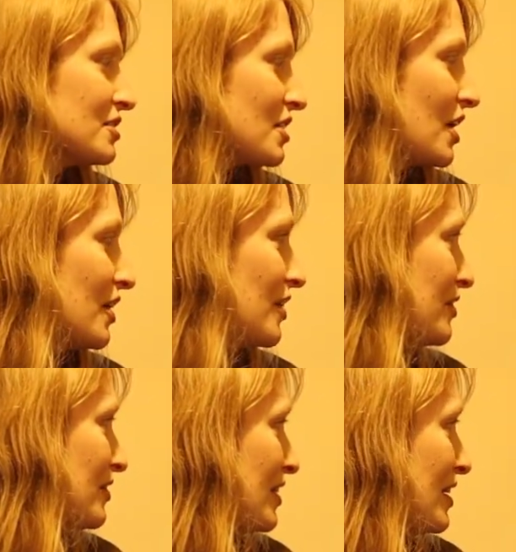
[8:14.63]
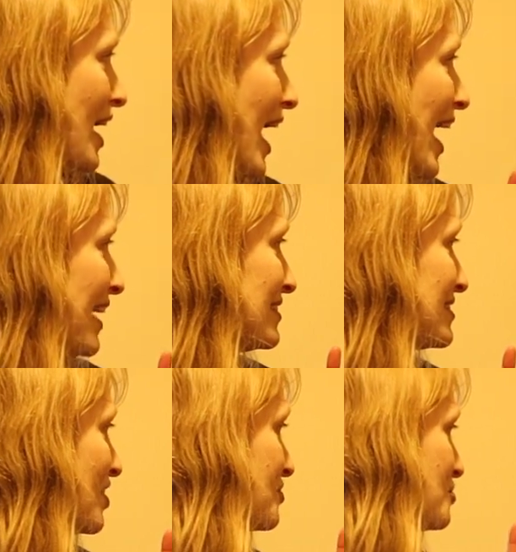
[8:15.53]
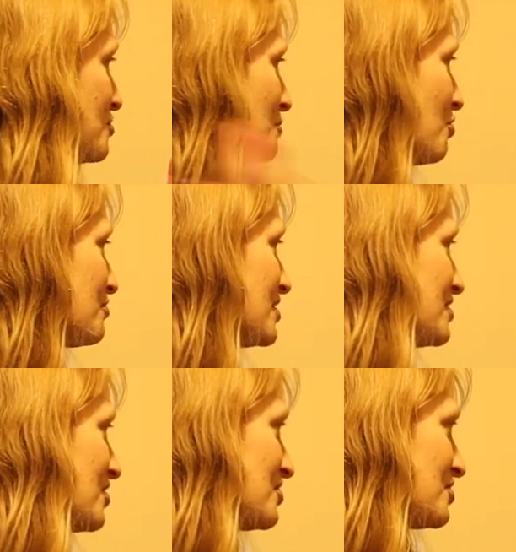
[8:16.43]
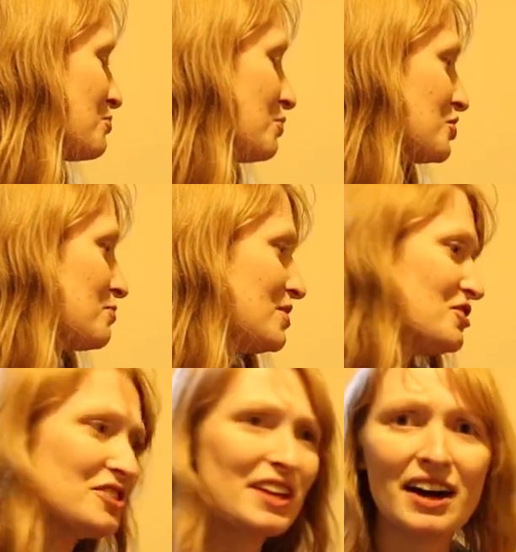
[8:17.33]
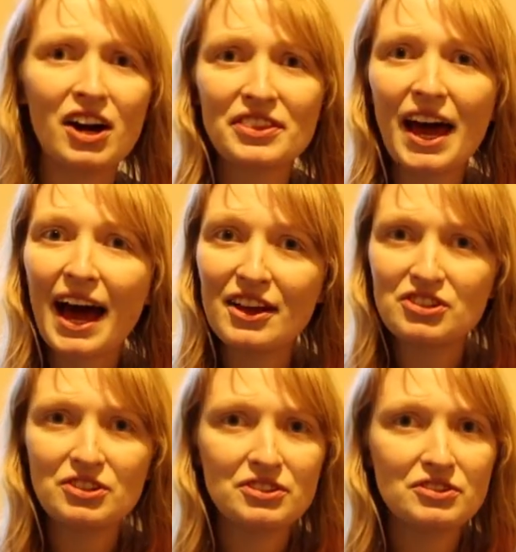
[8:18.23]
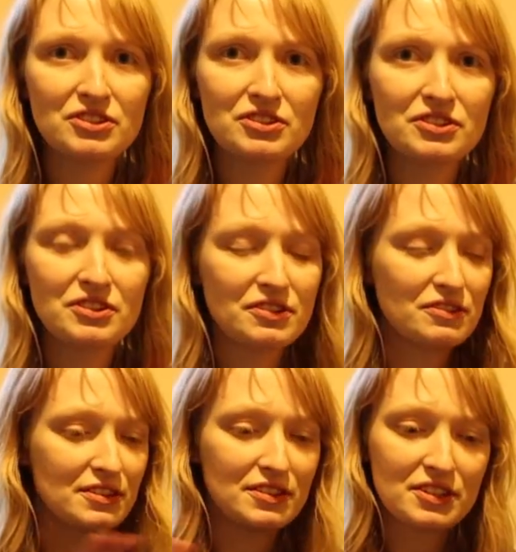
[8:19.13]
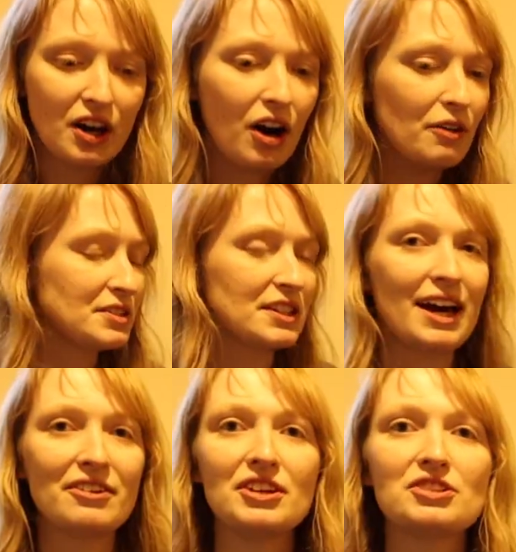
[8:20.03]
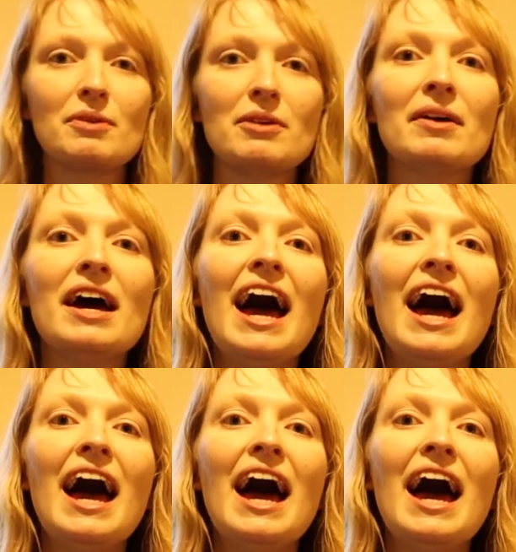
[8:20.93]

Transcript: So, and I'll do more research into what species they are. They're actually daft in how they swim.